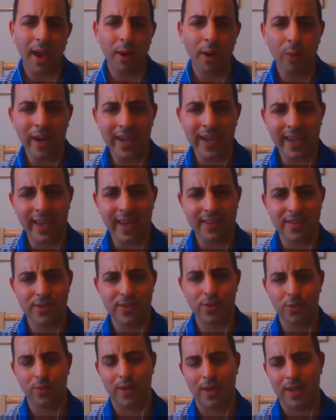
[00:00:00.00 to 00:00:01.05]
I want to get
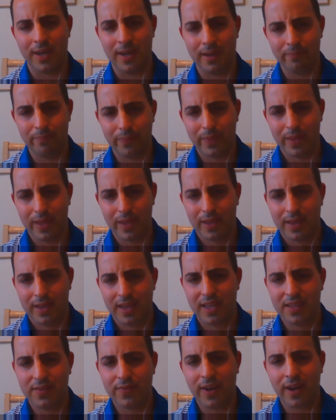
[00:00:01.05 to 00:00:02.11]
to um,
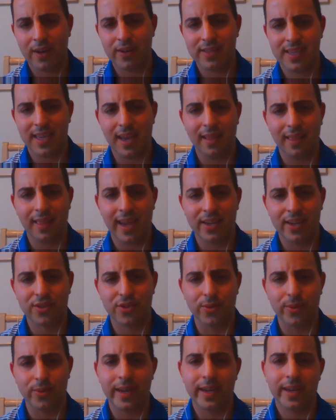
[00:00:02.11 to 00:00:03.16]
as far as the
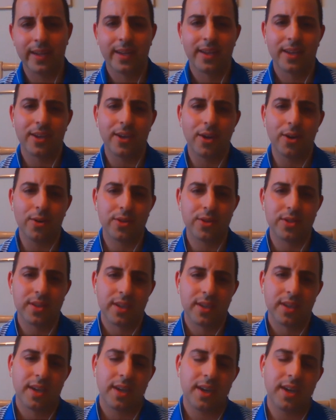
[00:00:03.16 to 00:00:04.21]
electorate goes.
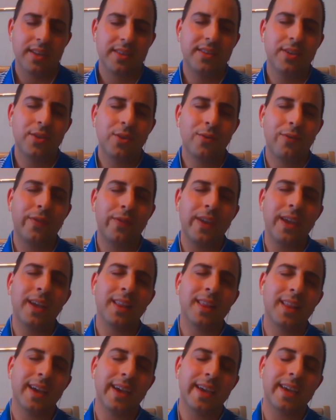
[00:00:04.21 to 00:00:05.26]
Uh, do you
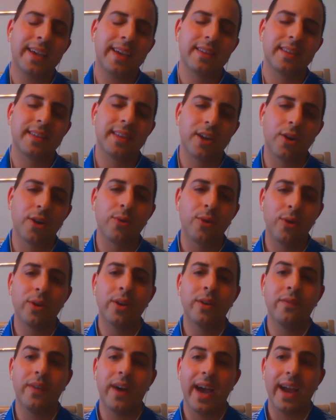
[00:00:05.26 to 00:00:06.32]
feel like the
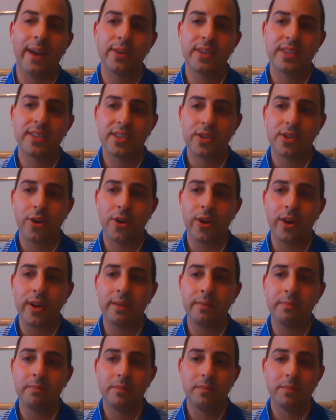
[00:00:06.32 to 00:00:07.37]
coronavirus is
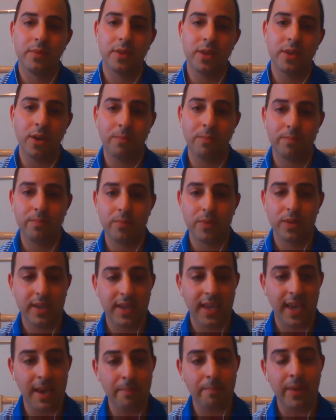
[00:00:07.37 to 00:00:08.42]
hurting, you know,
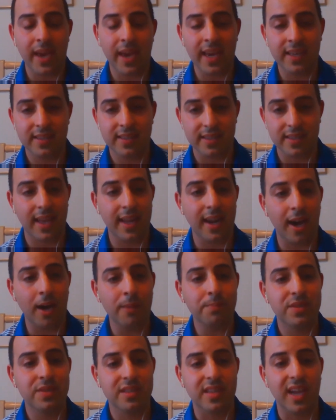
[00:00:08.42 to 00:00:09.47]
campaigns that are
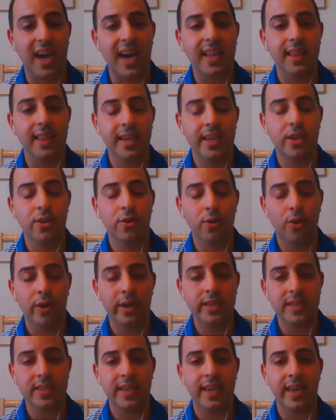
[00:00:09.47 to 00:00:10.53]
upstart like
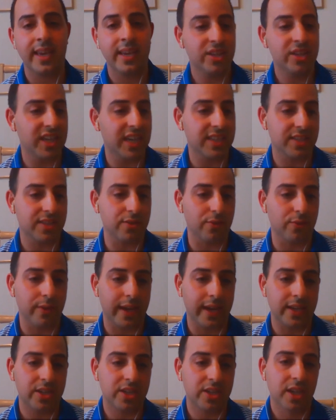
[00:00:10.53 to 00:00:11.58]
yours and Jess
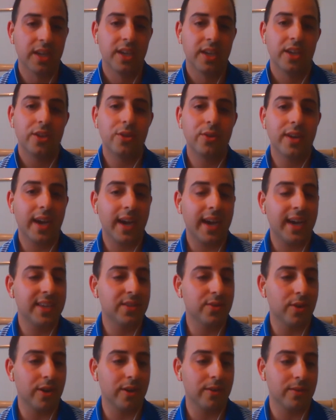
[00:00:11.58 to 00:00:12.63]
Scarane? You guys
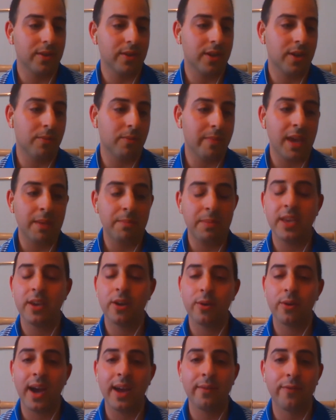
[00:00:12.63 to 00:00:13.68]
are, you know, maybe
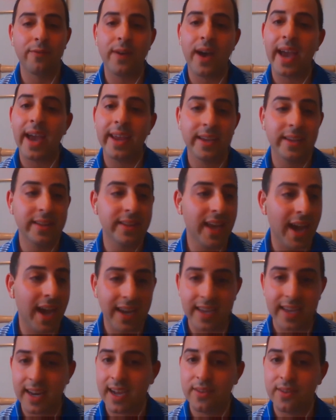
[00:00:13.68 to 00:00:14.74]
you're on fire,
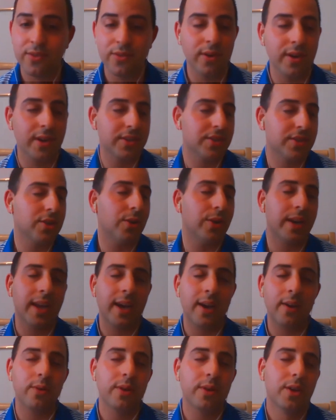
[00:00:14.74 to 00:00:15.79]
knocking on doors, going
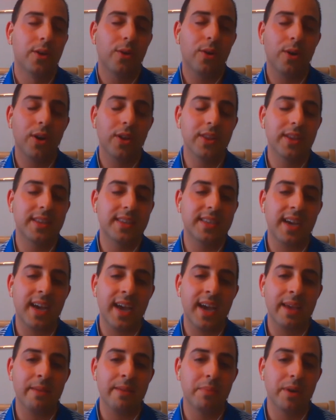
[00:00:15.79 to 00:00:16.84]
out all the
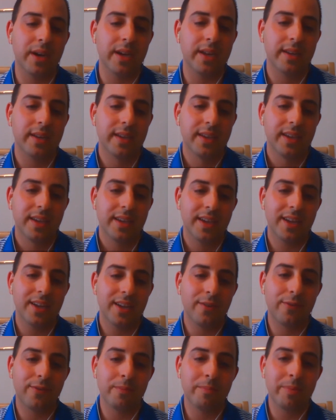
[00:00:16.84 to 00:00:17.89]
time, but you
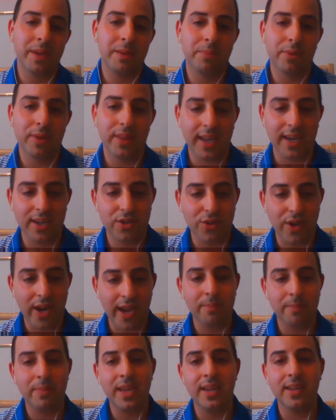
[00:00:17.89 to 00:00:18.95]
know, for people that are trying
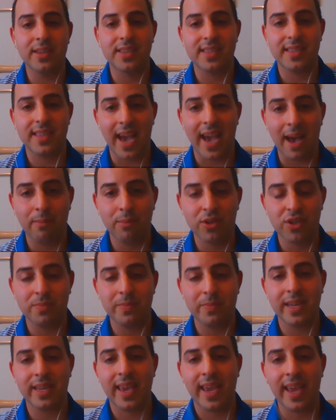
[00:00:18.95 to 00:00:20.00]
to beat
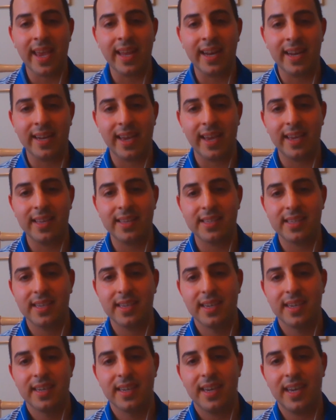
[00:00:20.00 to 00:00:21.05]
establishment candidates,
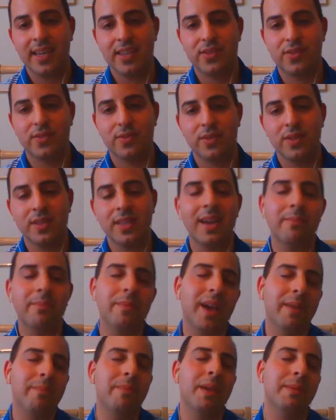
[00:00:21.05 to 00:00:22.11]
it's not
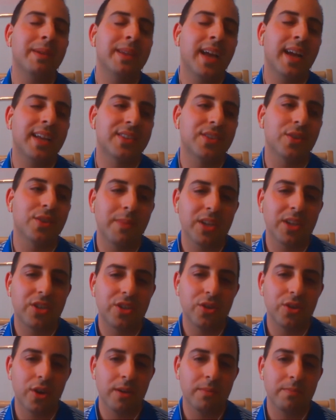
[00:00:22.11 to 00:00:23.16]
uh, maybe not so much
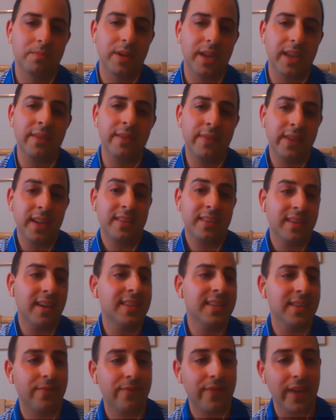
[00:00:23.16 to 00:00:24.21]
your, but even it
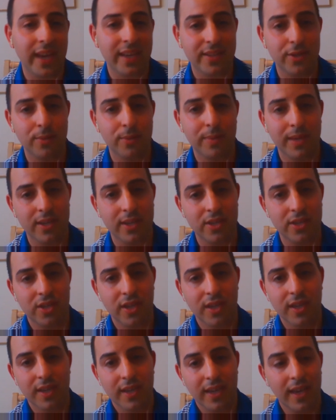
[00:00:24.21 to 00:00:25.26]
does affect you because
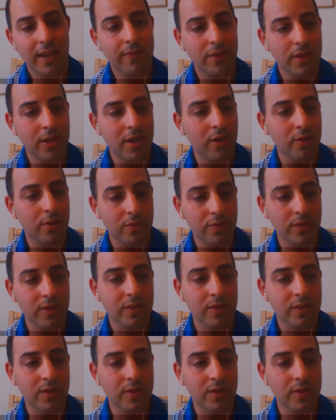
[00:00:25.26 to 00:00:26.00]
if you know, yeah.